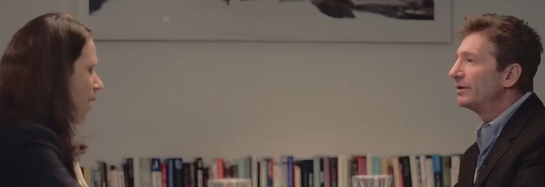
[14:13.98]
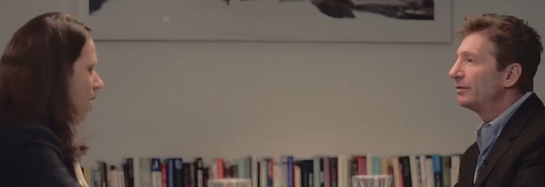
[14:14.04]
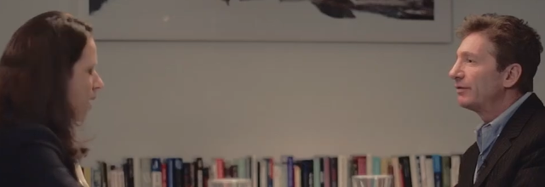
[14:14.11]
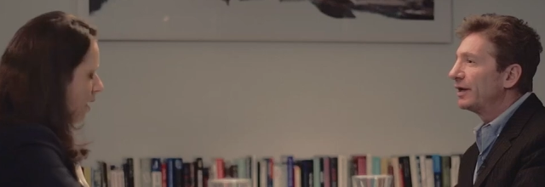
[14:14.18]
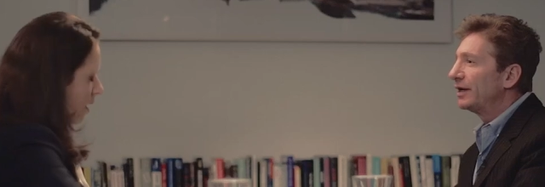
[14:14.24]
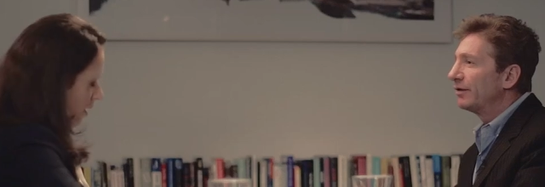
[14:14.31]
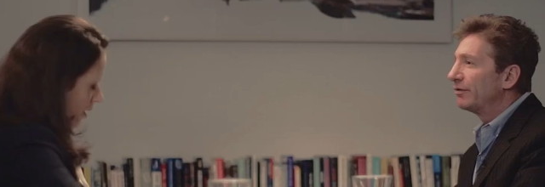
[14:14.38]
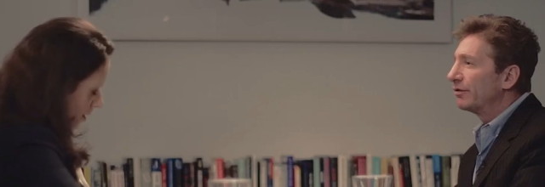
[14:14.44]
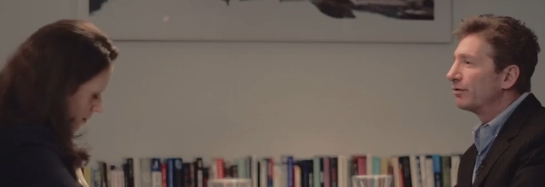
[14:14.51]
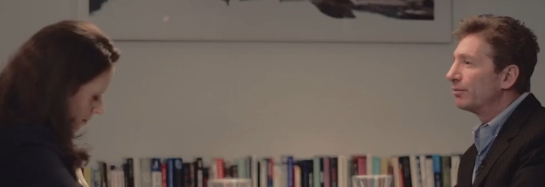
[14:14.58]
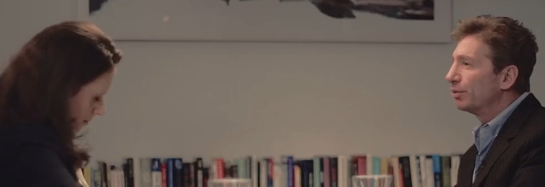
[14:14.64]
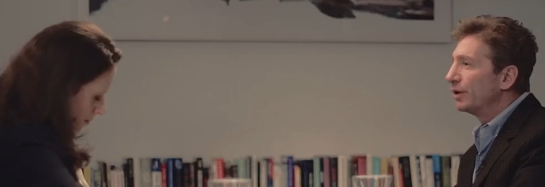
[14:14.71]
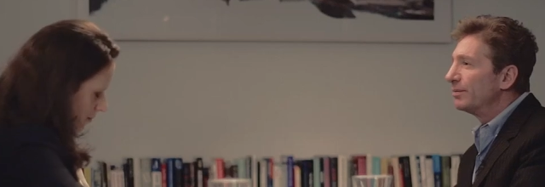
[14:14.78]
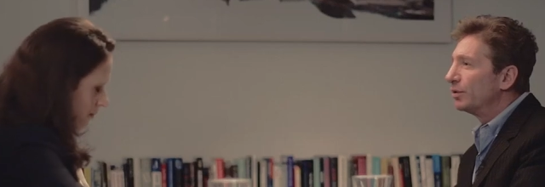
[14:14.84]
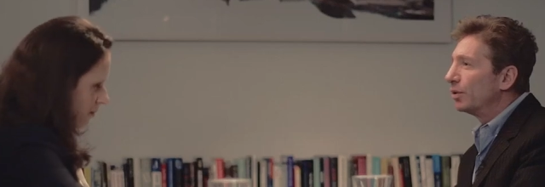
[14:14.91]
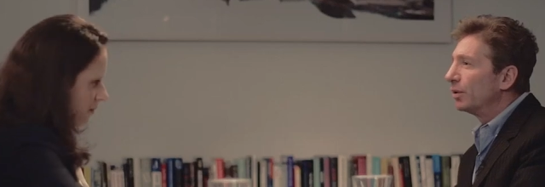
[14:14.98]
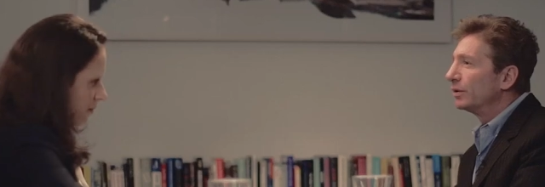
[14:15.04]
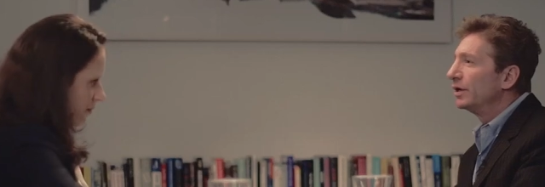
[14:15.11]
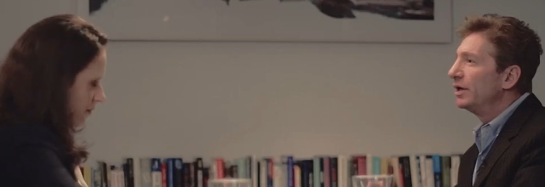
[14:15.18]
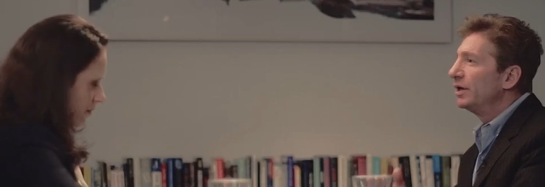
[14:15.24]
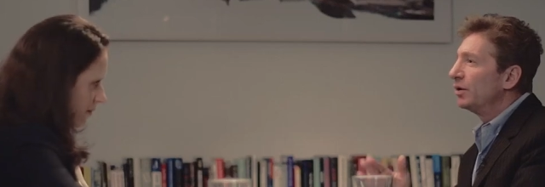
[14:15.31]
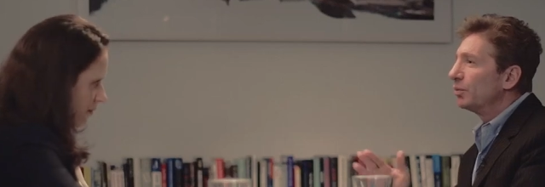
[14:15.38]
Speaker 1: my understanding is the Supreme
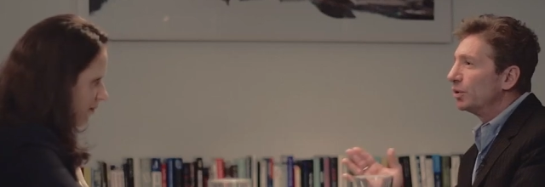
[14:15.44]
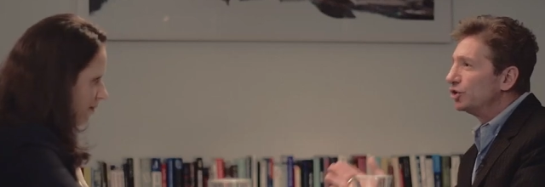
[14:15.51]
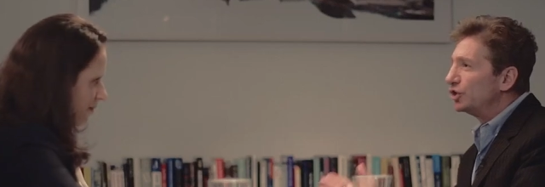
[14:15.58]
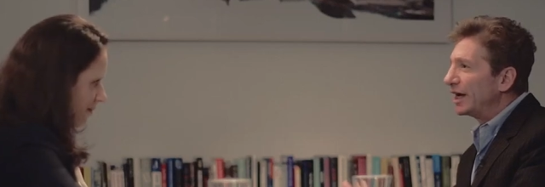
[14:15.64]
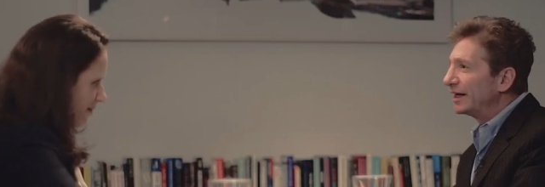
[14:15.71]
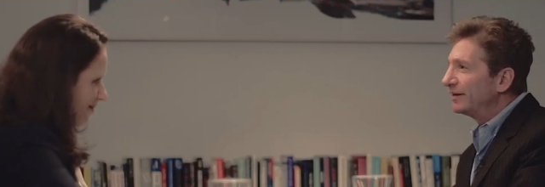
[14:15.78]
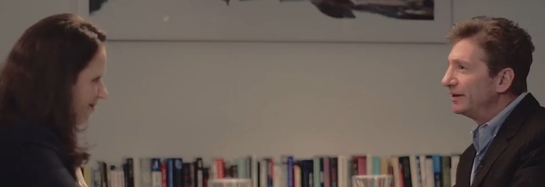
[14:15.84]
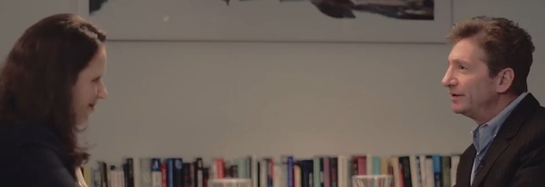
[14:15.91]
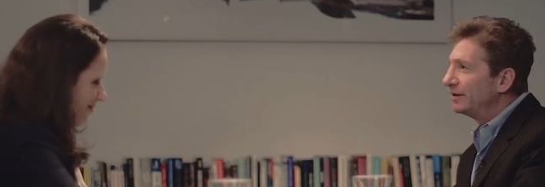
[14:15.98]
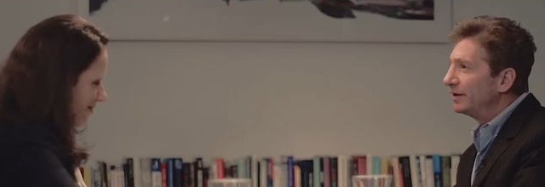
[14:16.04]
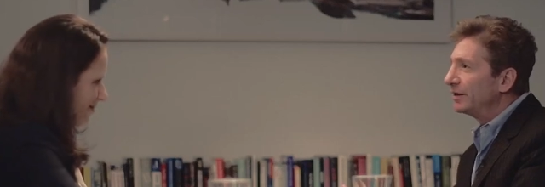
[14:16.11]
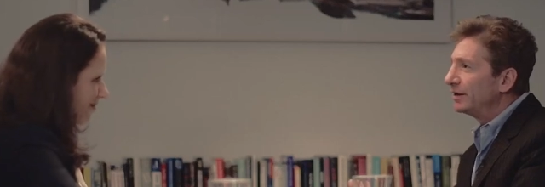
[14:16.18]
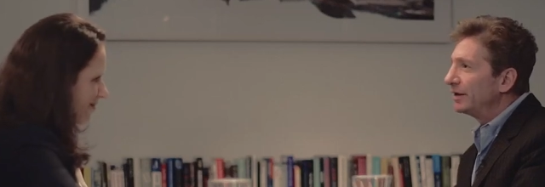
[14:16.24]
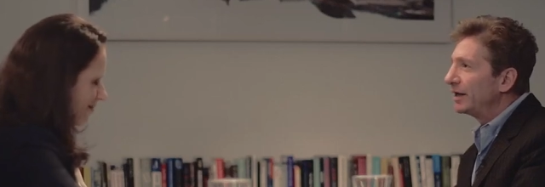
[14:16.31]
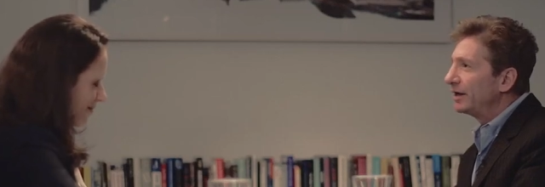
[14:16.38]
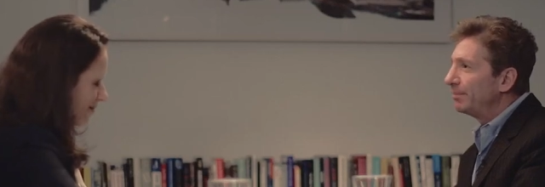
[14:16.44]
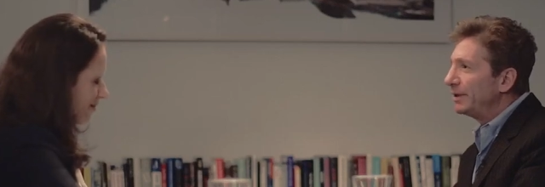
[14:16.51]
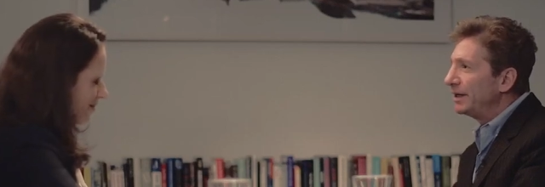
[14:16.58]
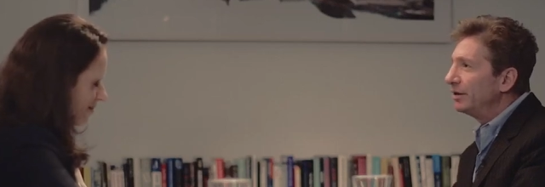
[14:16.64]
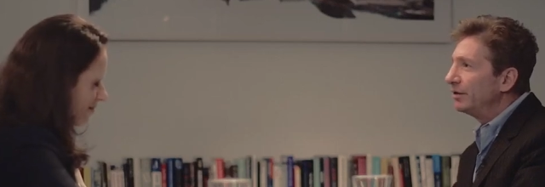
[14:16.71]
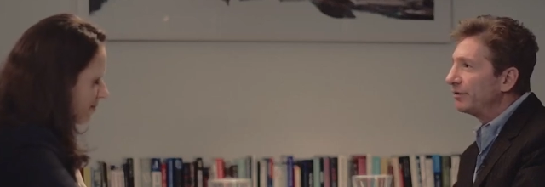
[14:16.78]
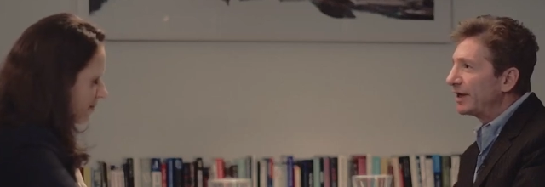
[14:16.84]
Court rejected uh, an
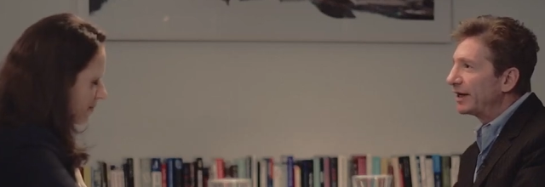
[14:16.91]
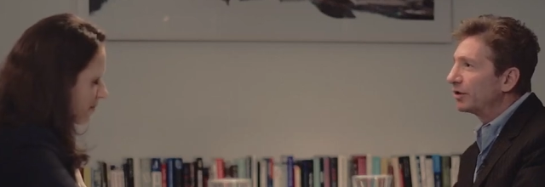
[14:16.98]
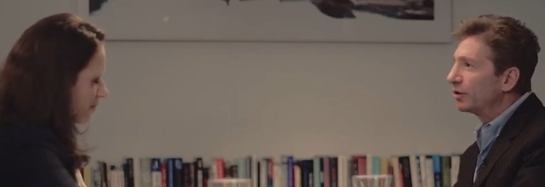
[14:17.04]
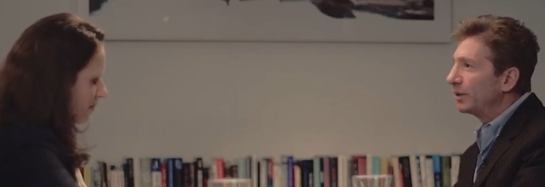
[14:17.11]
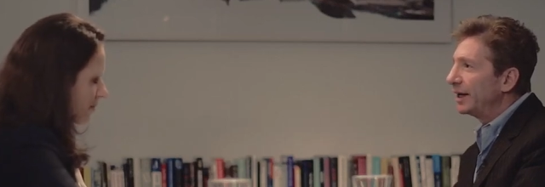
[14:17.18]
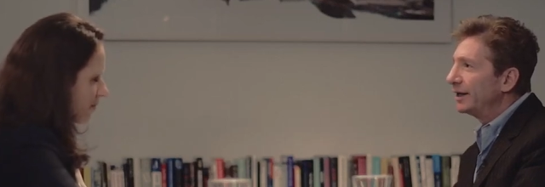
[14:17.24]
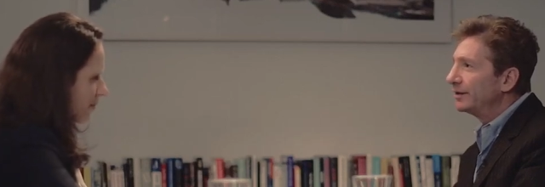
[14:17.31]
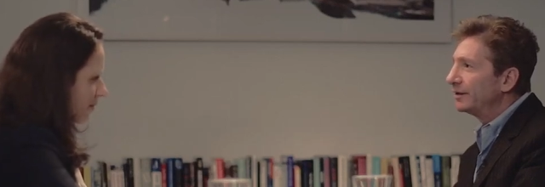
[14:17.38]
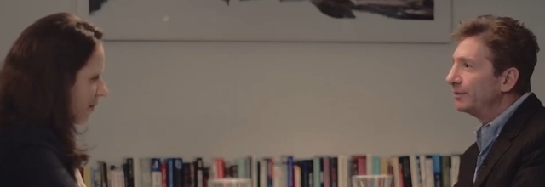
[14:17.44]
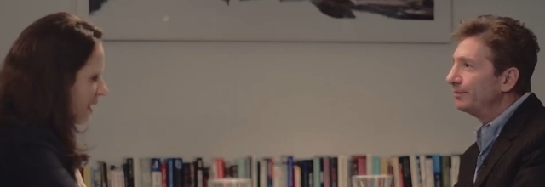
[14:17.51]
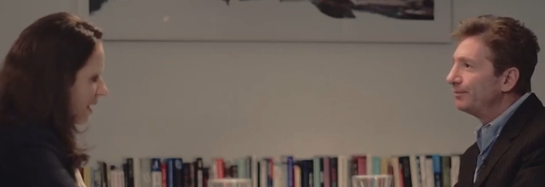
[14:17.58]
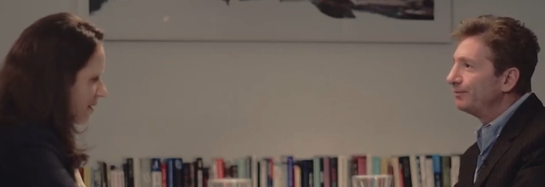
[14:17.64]
appeal. Is that correct?